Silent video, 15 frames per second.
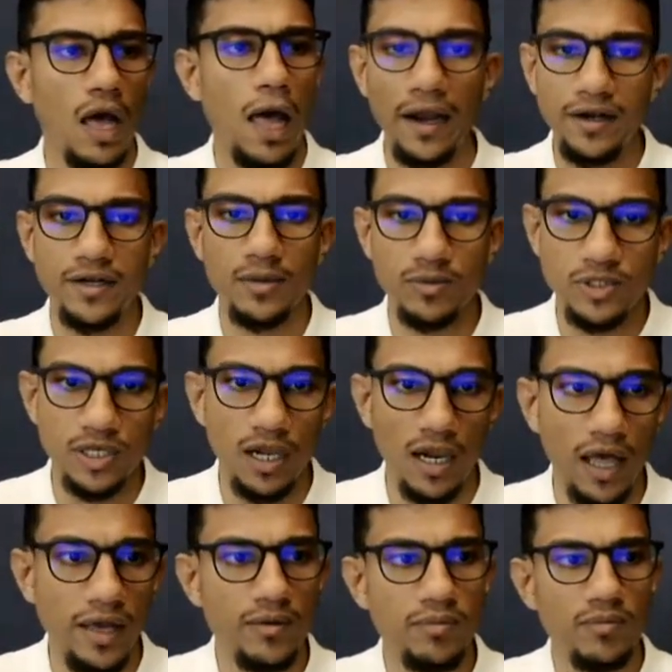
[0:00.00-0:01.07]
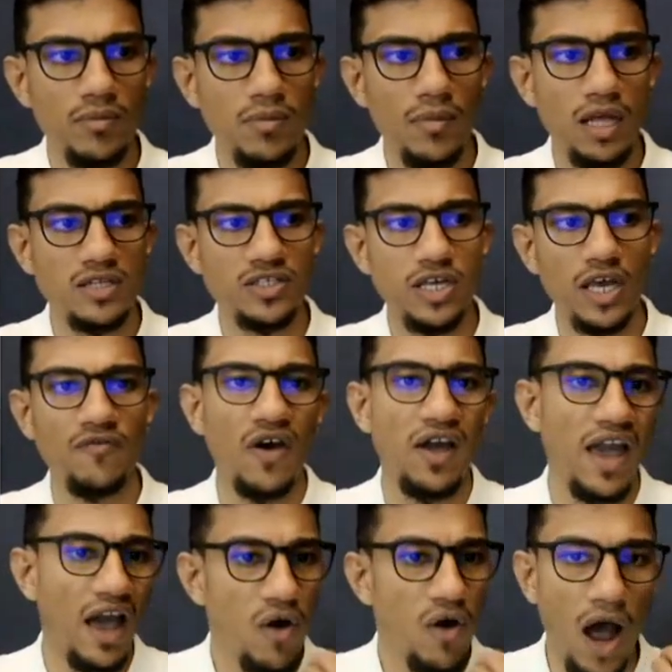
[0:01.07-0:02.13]
items here, like let's say if
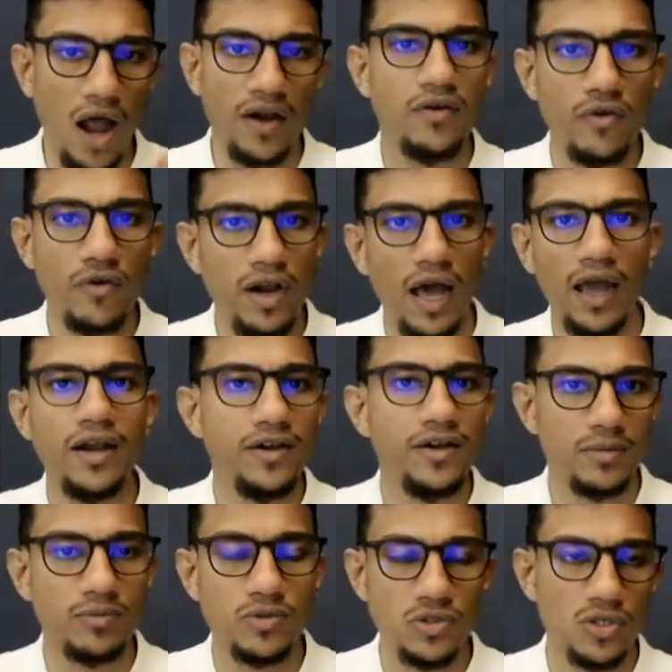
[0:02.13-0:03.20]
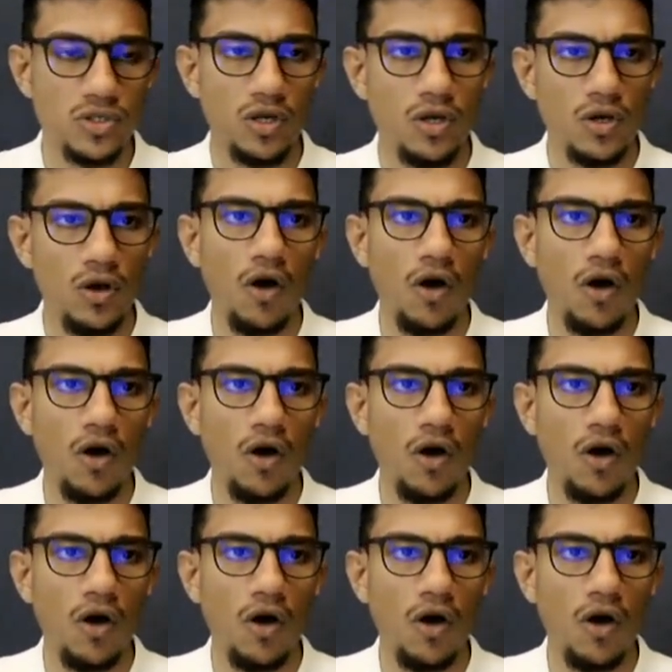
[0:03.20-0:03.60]
I have 100 items